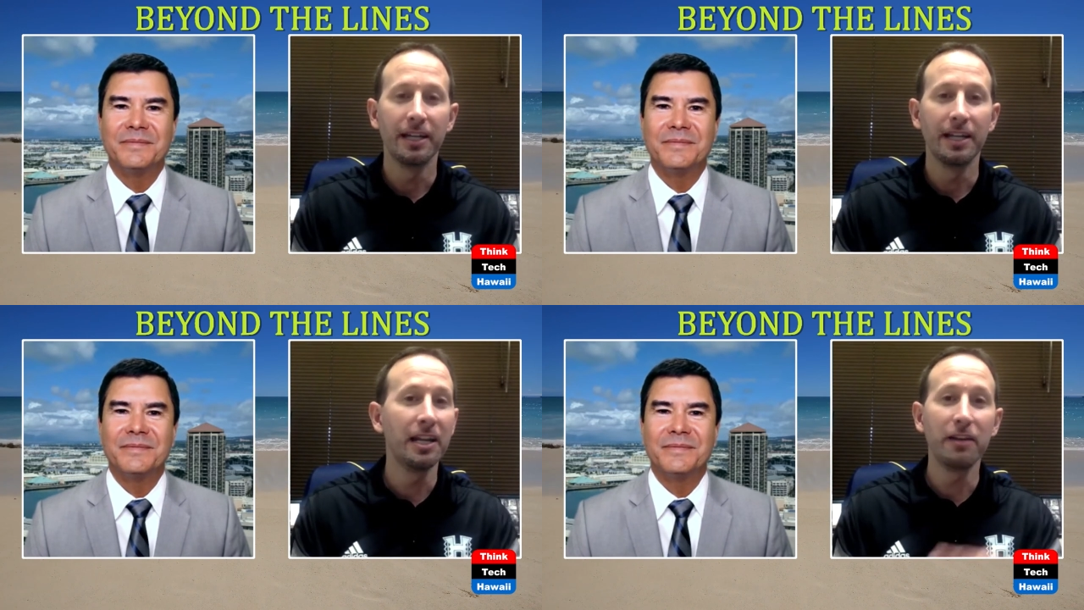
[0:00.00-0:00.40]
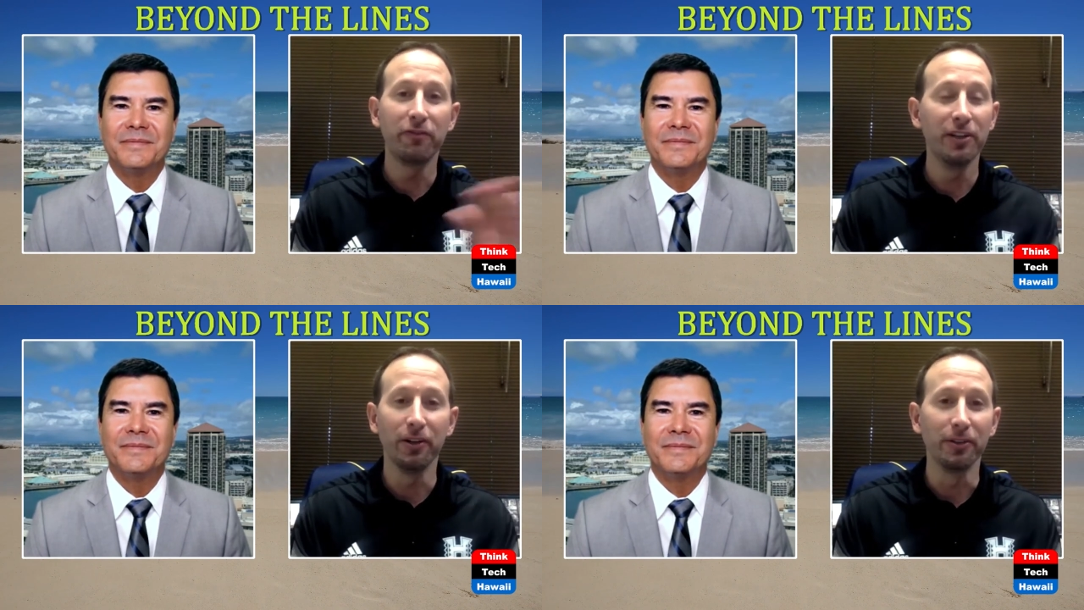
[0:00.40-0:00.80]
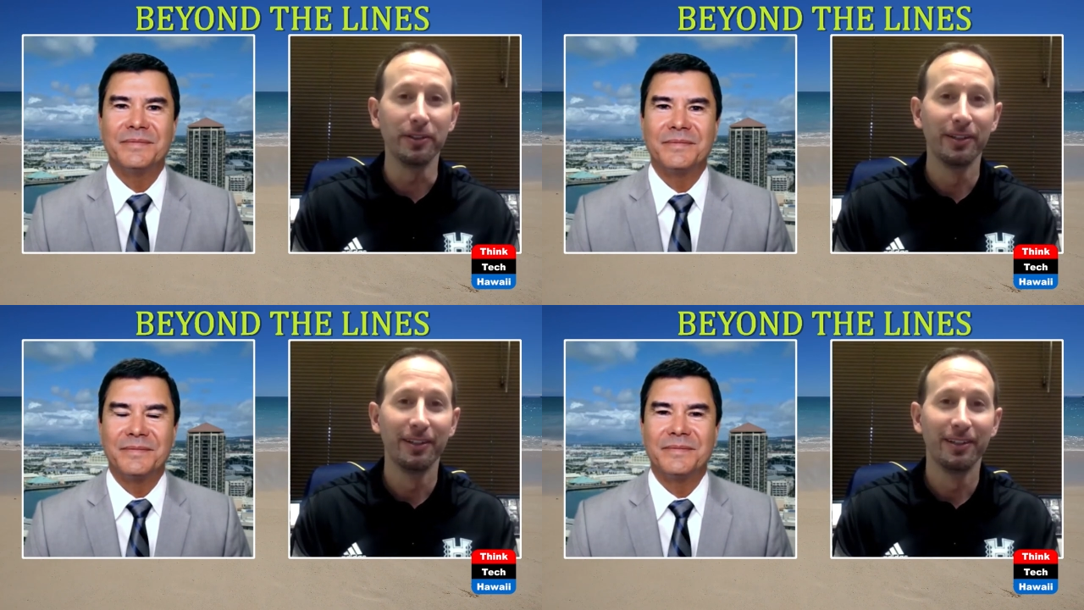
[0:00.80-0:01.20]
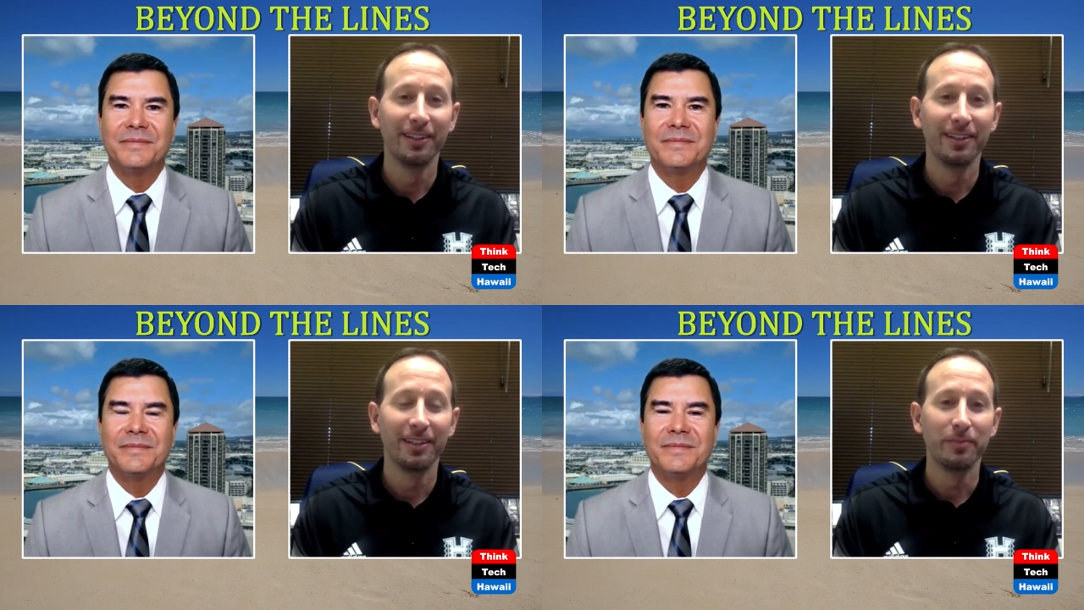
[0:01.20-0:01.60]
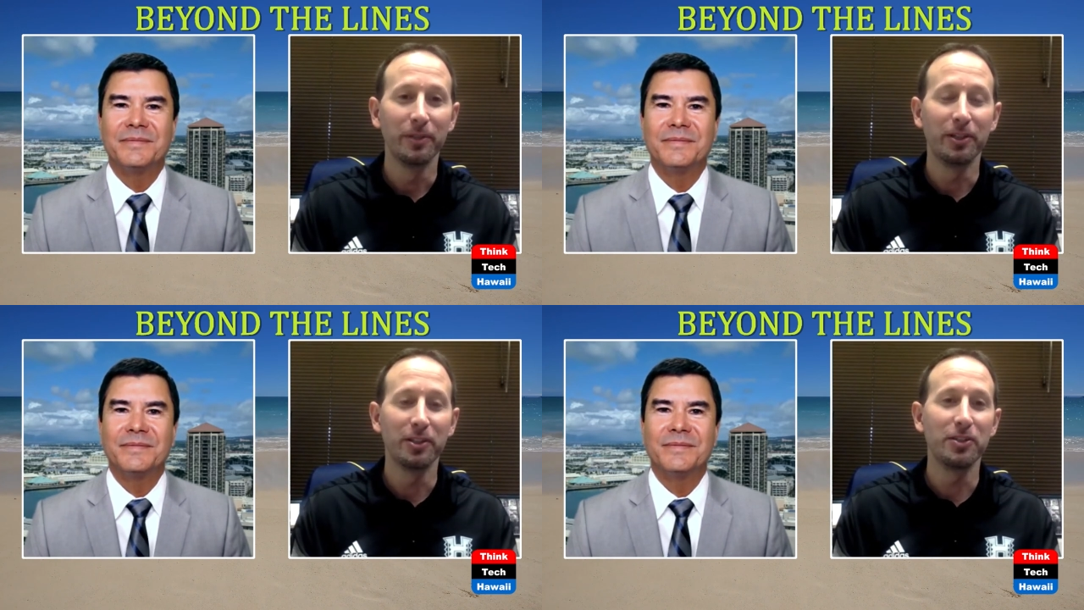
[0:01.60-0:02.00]
Speaker 1: in any field,
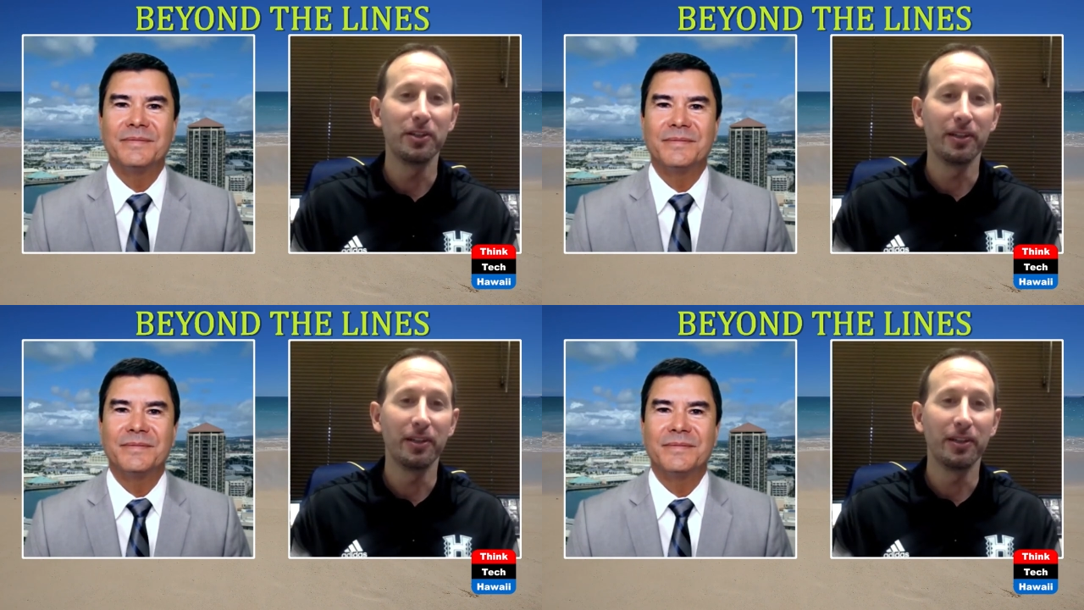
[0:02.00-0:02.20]
because you